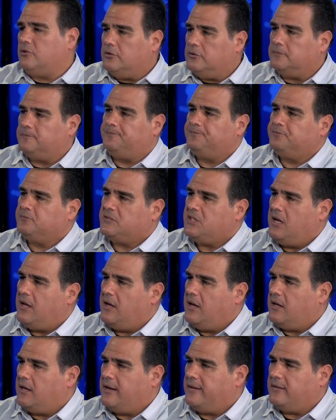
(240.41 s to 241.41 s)
Yes,
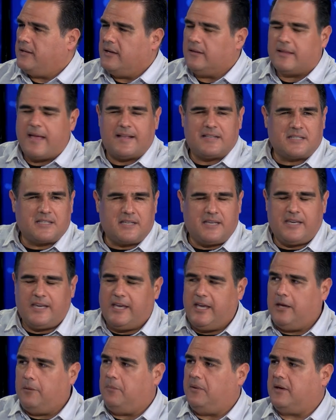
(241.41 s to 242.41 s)
yes. And I think that's
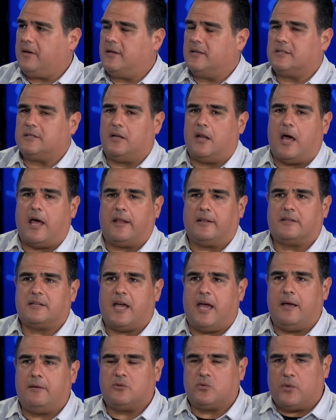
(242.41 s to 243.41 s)
key because a lot of of
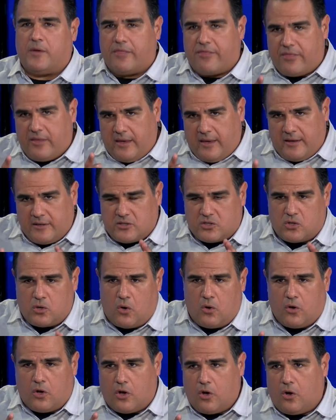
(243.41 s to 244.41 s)
times when things
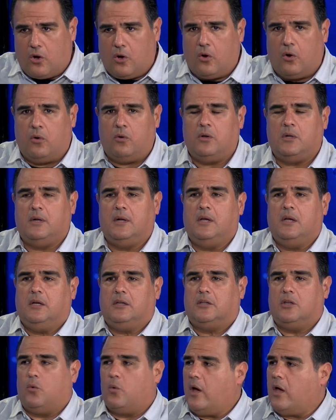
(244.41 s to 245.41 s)
don't go
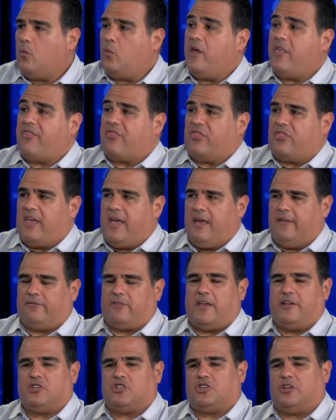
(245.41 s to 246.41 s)
the way we think
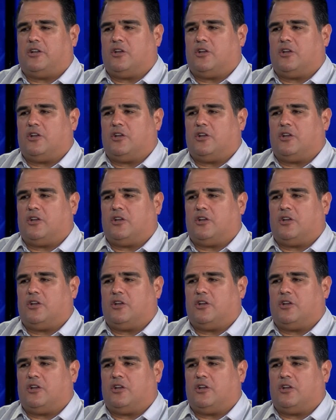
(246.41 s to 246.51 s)
mm-hmm. they mm.